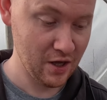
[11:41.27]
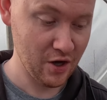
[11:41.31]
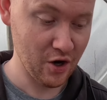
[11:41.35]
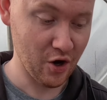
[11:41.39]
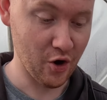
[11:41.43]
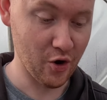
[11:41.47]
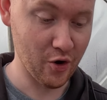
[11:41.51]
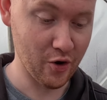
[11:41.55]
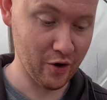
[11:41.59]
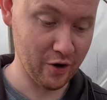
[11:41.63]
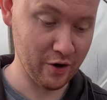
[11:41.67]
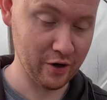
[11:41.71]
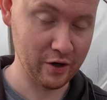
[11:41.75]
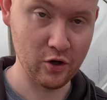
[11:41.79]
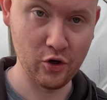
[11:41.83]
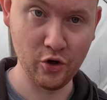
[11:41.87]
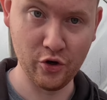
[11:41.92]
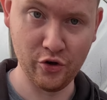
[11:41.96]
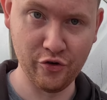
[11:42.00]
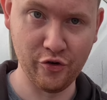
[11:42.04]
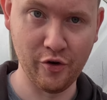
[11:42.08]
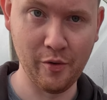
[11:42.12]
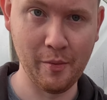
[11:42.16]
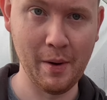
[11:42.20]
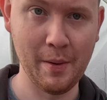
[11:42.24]
or
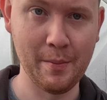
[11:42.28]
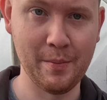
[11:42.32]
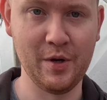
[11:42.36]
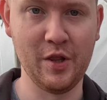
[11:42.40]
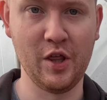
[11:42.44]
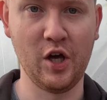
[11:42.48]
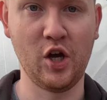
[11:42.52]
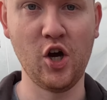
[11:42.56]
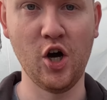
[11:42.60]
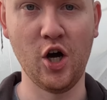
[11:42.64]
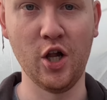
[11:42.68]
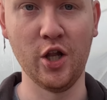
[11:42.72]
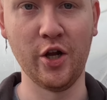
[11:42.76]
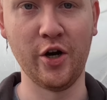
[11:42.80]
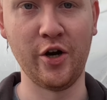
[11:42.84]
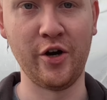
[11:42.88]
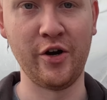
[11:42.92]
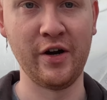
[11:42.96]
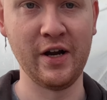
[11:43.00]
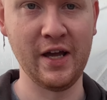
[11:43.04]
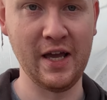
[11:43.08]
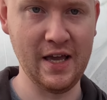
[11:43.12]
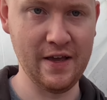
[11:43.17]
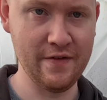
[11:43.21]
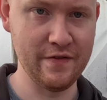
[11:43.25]
couldn't remember the colour
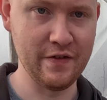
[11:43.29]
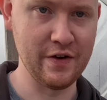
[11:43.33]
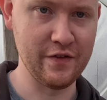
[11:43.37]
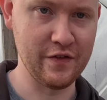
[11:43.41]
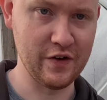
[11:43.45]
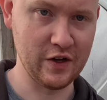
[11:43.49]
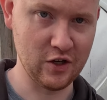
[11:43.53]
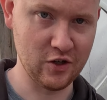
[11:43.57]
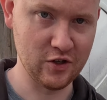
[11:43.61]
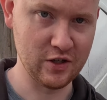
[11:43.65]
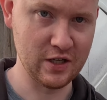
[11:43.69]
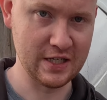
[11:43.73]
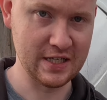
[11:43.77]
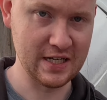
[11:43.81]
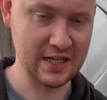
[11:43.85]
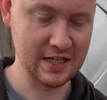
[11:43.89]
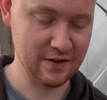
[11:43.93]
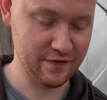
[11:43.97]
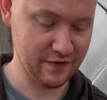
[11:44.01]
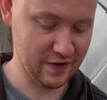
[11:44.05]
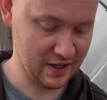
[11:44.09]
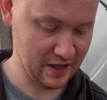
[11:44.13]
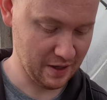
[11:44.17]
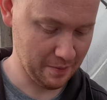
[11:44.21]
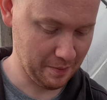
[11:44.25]
even if I could
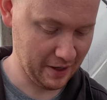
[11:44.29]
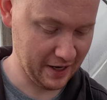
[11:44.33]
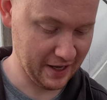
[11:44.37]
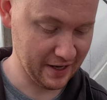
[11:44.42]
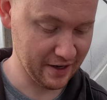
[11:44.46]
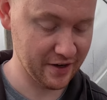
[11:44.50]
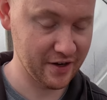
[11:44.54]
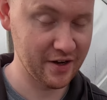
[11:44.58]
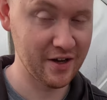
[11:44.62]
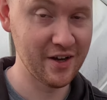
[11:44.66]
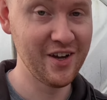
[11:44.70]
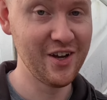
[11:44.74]
identify the plant.